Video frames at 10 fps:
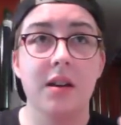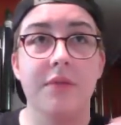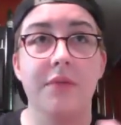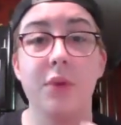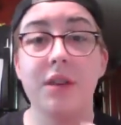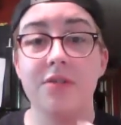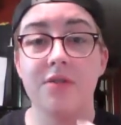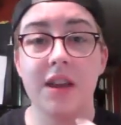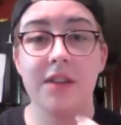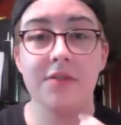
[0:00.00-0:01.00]
voice
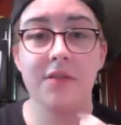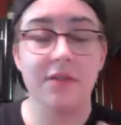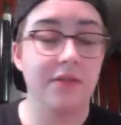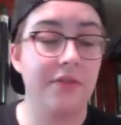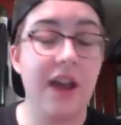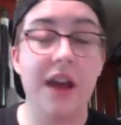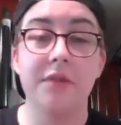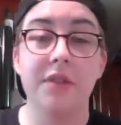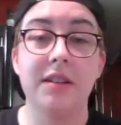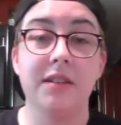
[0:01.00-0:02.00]
changes, fat
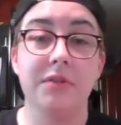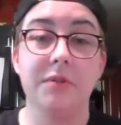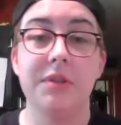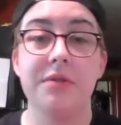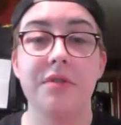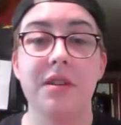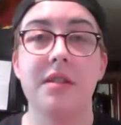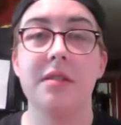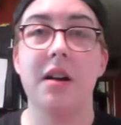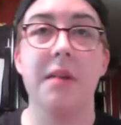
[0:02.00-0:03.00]

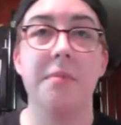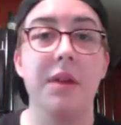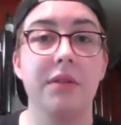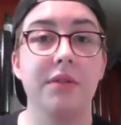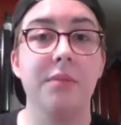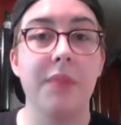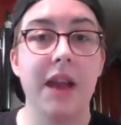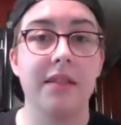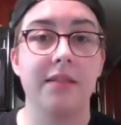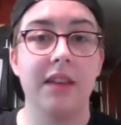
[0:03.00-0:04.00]
redistribution, muscle
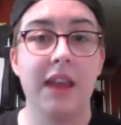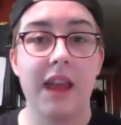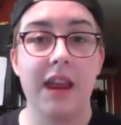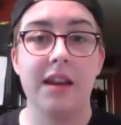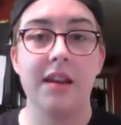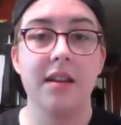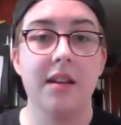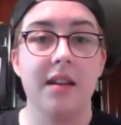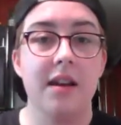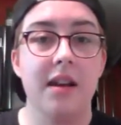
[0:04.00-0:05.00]
mass gain.
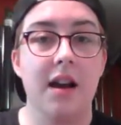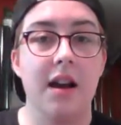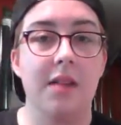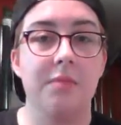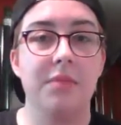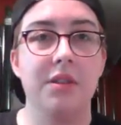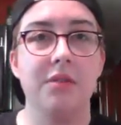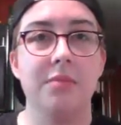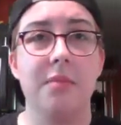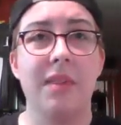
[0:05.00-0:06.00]

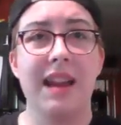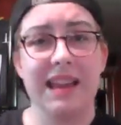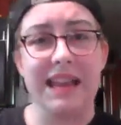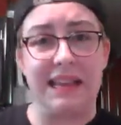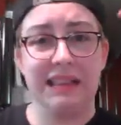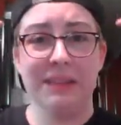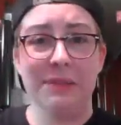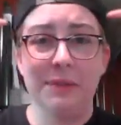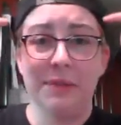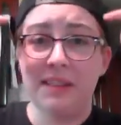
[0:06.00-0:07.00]
You might
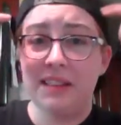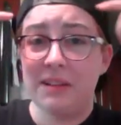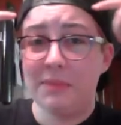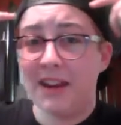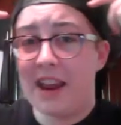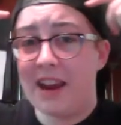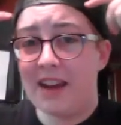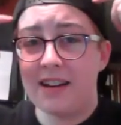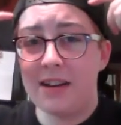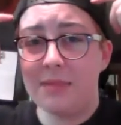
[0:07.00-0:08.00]
lose a little bit of
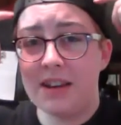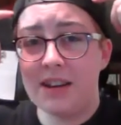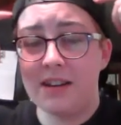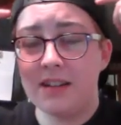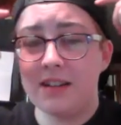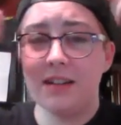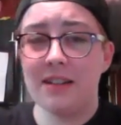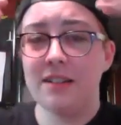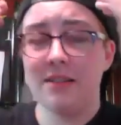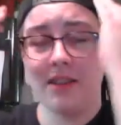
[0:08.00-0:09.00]
hair up here.
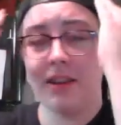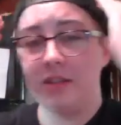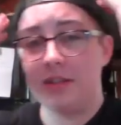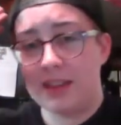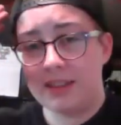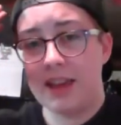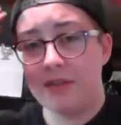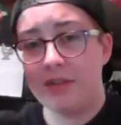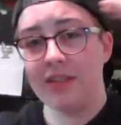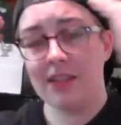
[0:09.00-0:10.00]
You'll get that
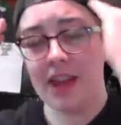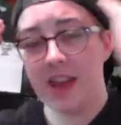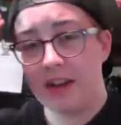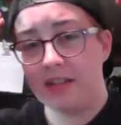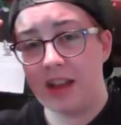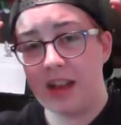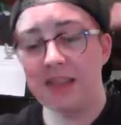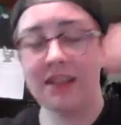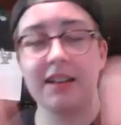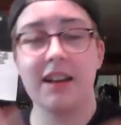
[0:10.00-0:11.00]
hairline
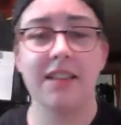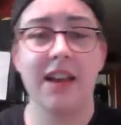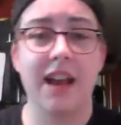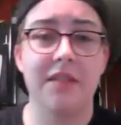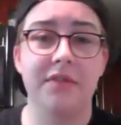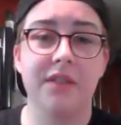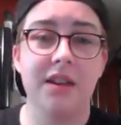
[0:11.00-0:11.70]
that guys have.